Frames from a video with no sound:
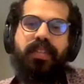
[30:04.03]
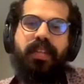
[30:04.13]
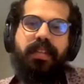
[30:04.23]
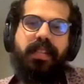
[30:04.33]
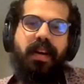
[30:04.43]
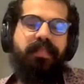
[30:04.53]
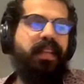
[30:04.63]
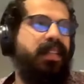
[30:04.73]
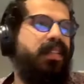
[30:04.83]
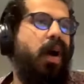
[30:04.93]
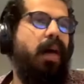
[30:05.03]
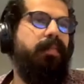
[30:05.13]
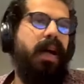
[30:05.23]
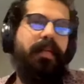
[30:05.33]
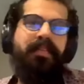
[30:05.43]
to this conflict. So
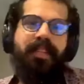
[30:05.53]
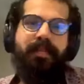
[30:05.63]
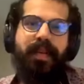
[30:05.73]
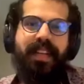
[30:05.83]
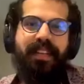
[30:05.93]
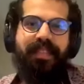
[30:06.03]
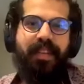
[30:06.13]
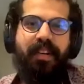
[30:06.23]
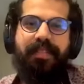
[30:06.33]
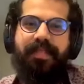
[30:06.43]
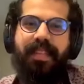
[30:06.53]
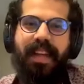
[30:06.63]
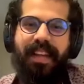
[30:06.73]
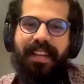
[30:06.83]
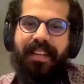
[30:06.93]
I'm I'm a firm believer of
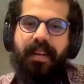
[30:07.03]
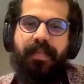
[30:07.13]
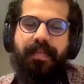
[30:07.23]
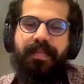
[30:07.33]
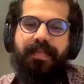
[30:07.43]
the of